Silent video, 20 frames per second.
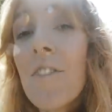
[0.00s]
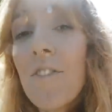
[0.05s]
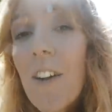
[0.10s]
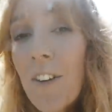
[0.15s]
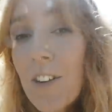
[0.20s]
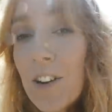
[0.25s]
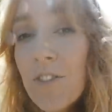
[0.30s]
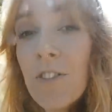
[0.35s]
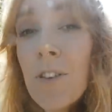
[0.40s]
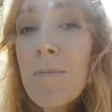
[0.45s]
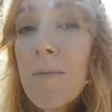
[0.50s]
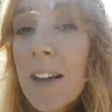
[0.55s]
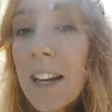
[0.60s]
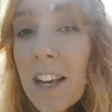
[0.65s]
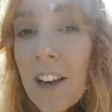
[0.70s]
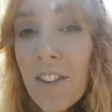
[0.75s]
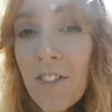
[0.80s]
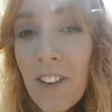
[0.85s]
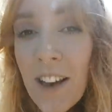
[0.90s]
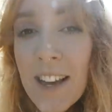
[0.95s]
Very
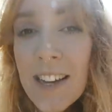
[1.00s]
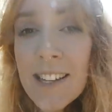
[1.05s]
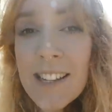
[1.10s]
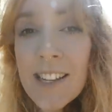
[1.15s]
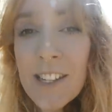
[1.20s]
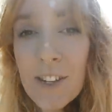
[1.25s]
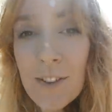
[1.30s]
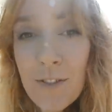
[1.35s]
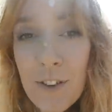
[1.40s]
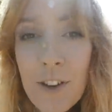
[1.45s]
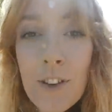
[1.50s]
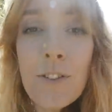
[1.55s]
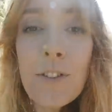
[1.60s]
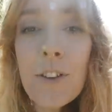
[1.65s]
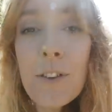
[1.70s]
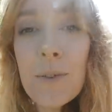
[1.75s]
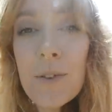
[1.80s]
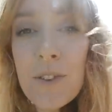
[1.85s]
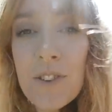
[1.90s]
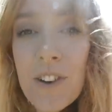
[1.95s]
familiar faces, a few of
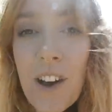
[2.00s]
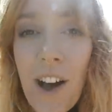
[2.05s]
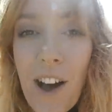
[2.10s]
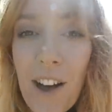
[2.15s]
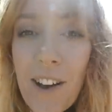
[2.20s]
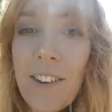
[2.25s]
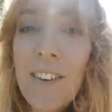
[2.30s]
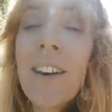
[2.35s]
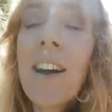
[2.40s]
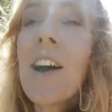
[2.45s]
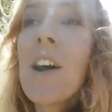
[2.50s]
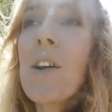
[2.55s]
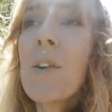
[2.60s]
you will know.